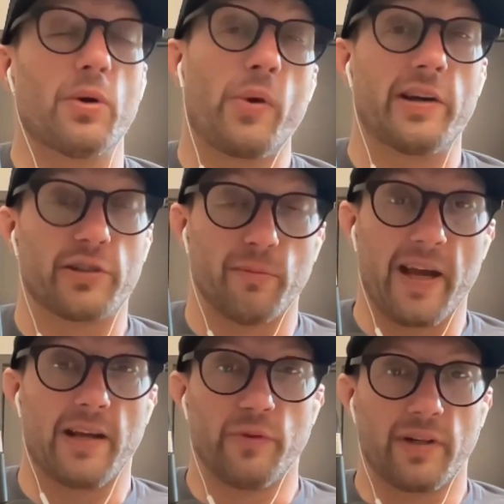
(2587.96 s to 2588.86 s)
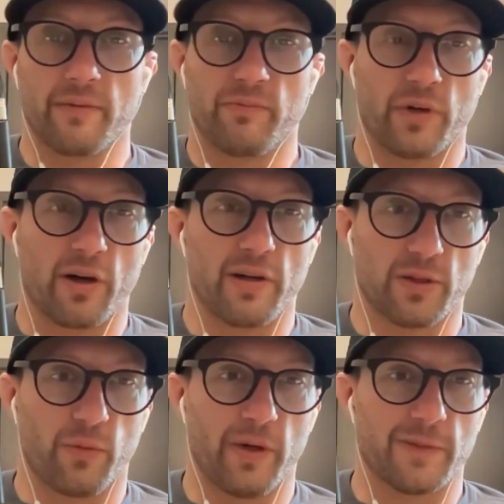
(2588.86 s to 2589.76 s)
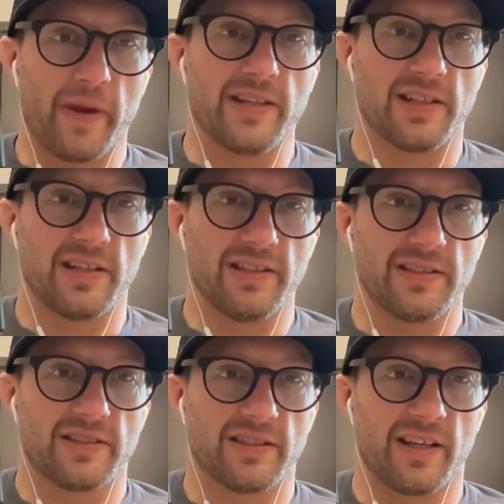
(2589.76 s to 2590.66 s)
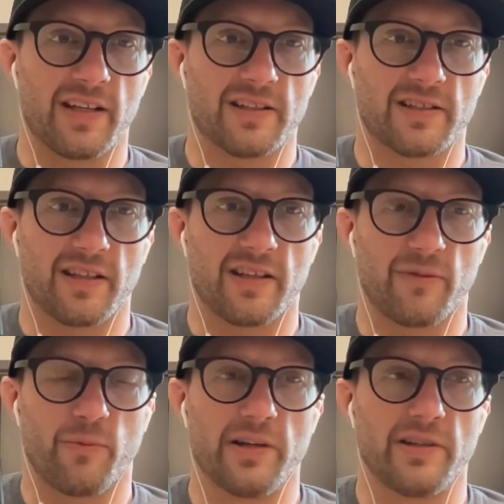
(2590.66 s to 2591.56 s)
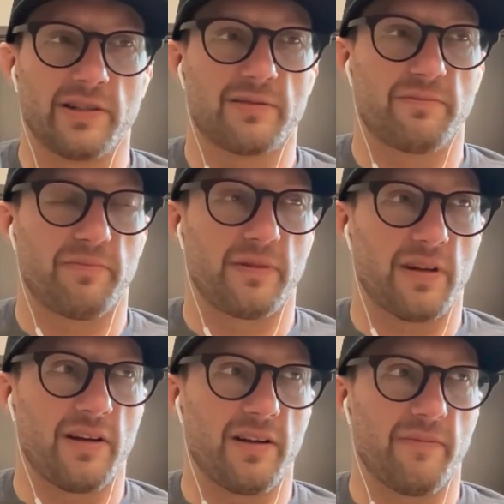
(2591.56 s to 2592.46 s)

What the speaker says: are made, really, regardless of what space it is. Like, it's like winners, are